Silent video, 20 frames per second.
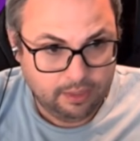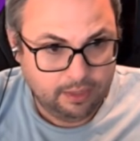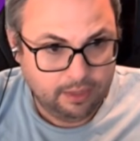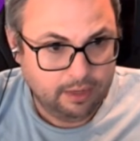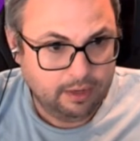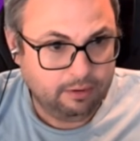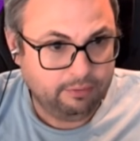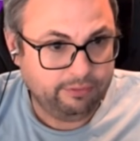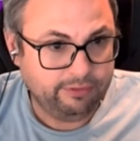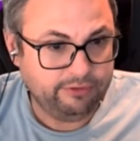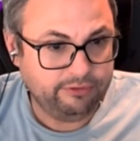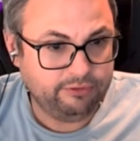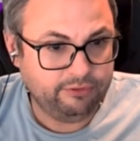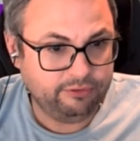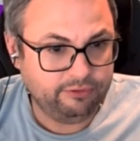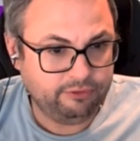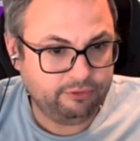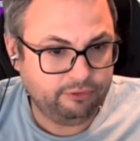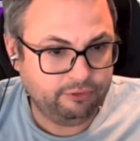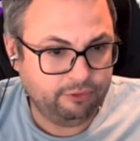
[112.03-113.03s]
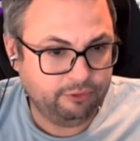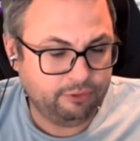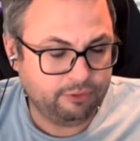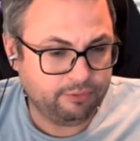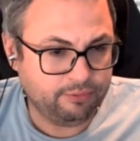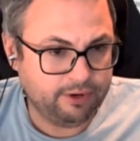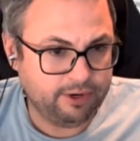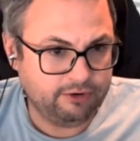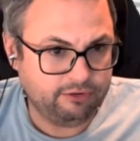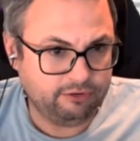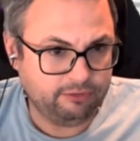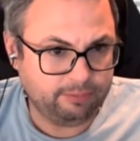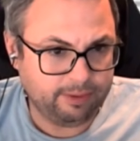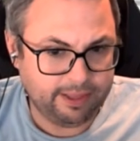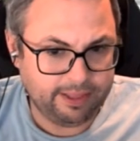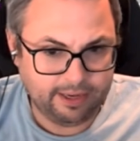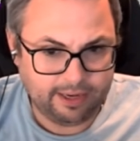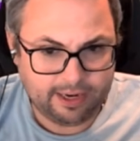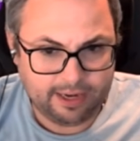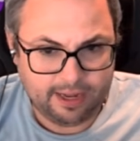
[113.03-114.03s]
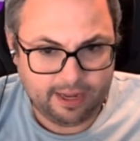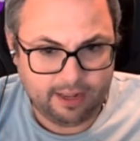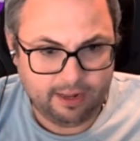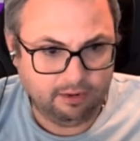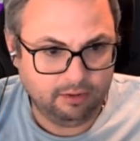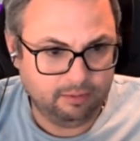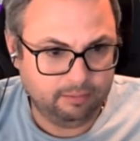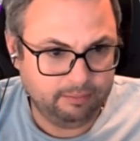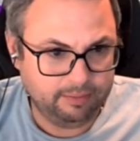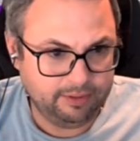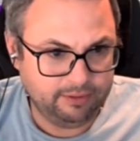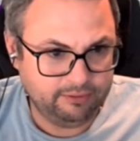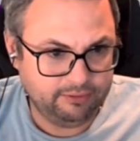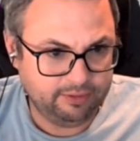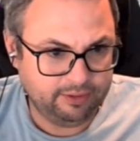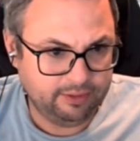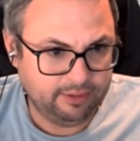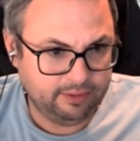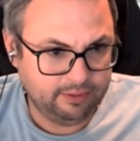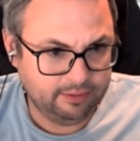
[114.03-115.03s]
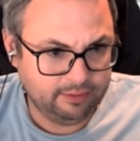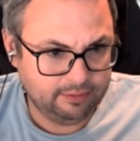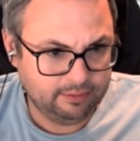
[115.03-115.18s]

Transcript: Oh, this is a 2, 3 just by the column, I see.